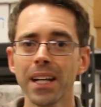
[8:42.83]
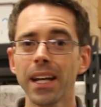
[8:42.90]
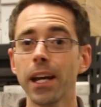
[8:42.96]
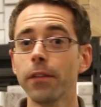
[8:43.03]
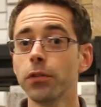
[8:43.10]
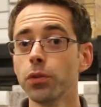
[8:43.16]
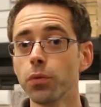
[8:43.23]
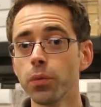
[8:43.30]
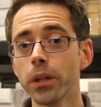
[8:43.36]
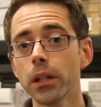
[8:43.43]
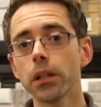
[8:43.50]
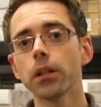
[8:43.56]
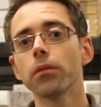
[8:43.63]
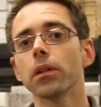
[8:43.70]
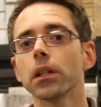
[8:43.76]
If you
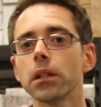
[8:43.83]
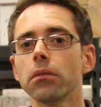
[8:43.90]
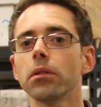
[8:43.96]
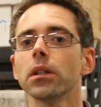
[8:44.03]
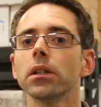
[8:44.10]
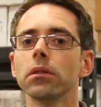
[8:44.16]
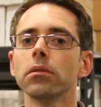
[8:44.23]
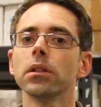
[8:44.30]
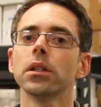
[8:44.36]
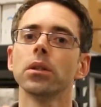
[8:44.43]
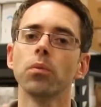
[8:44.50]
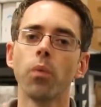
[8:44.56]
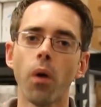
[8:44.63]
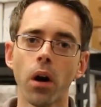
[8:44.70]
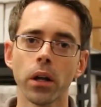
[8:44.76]
really
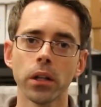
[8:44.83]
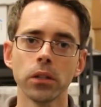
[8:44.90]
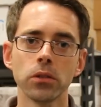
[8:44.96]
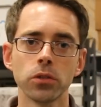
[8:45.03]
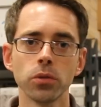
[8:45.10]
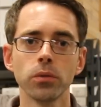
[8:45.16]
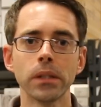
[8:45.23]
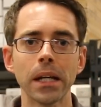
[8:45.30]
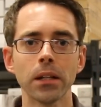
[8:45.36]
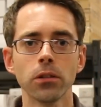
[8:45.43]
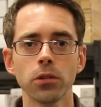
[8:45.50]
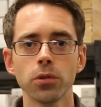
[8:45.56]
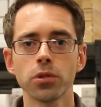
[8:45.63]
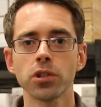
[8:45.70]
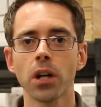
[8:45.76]
wanted to get
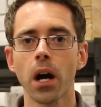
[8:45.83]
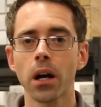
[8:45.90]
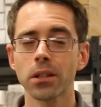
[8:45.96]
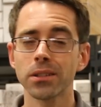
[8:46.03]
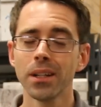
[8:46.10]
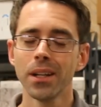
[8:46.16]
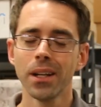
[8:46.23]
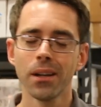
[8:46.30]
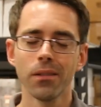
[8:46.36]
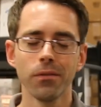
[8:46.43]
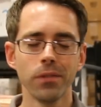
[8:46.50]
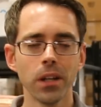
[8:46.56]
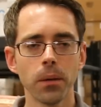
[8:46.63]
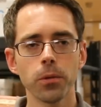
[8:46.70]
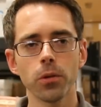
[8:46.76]
new shocks,
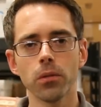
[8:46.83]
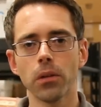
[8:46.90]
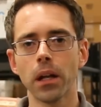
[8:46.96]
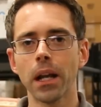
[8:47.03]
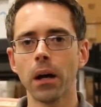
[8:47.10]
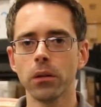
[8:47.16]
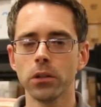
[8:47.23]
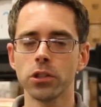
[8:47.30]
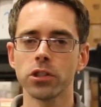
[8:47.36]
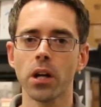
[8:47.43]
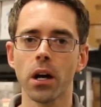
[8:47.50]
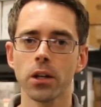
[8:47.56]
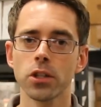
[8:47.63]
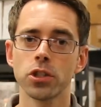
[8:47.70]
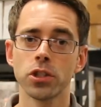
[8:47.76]
VW and Audi
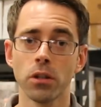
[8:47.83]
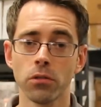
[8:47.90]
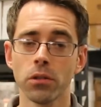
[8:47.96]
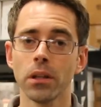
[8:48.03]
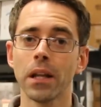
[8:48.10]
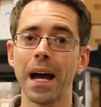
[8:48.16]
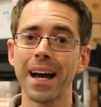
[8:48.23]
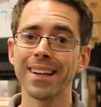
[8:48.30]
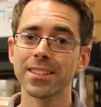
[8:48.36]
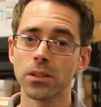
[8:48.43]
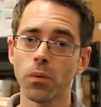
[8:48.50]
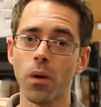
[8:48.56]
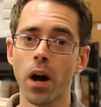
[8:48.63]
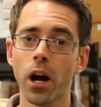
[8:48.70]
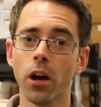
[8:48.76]
shocks generally last a
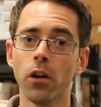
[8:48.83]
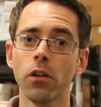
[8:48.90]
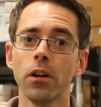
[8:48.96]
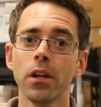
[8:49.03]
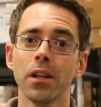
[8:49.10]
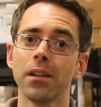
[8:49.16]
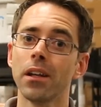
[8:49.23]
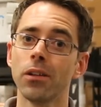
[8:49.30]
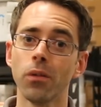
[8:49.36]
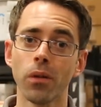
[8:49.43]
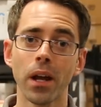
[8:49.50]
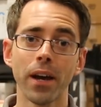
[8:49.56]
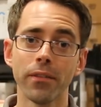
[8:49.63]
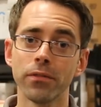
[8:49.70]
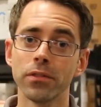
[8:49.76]
while. They don't
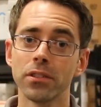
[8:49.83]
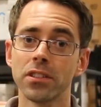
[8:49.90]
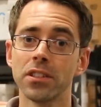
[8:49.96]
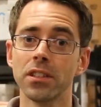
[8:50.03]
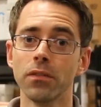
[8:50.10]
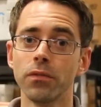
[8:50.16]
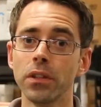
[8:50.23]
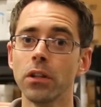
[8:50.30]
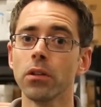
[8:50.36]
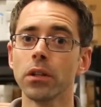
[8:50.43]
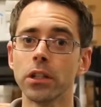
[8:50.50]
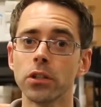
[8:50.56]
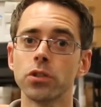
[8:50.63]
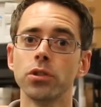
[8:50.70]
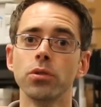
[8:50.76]
have severe
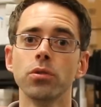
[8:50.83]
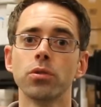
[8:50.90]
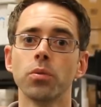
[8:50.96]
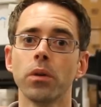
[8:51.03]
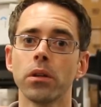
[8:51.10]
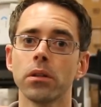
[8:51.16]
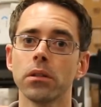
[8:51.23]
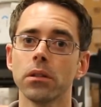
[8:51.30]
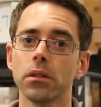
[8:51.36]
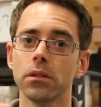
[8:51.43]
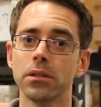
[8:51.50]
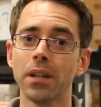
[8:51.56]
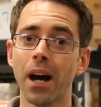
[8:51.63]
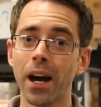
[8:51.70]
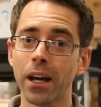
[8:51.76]
issues with
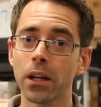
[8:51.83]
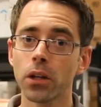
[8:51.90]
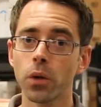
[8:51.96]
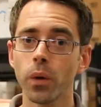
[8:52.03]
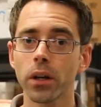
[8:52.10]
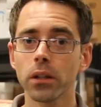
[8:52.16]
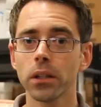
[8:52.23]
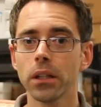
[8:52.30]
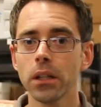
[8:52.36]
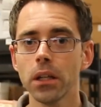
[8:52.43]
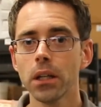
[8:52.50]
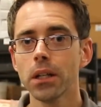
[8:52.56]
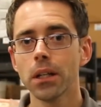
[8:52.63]
dying quickly.